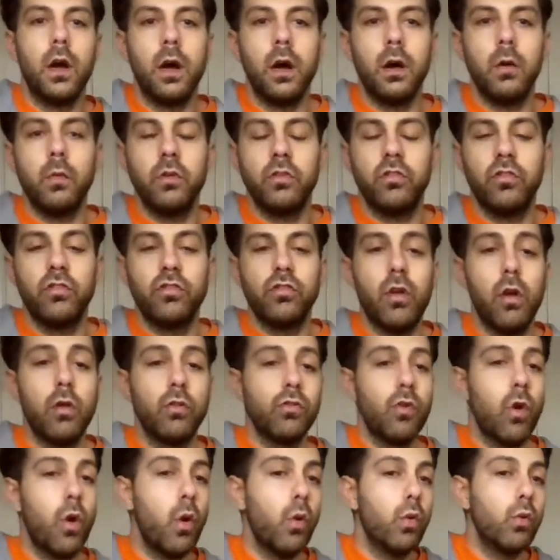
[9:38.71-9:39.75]
which is known as
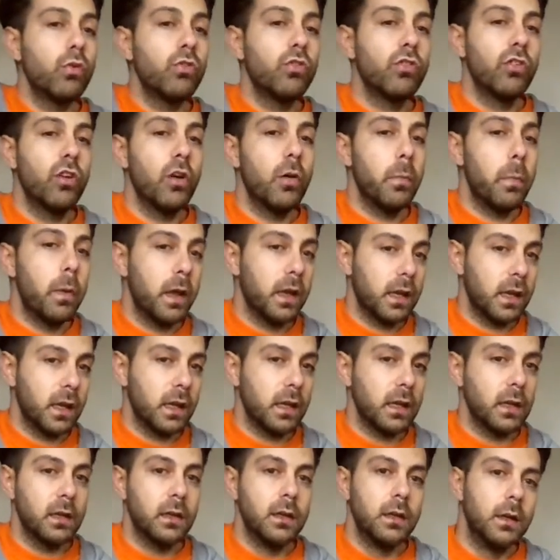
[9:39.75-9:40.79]
alternate
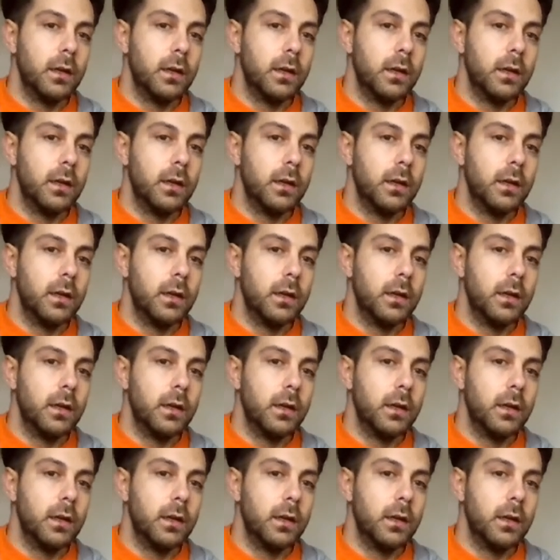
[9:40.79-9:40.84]
picking.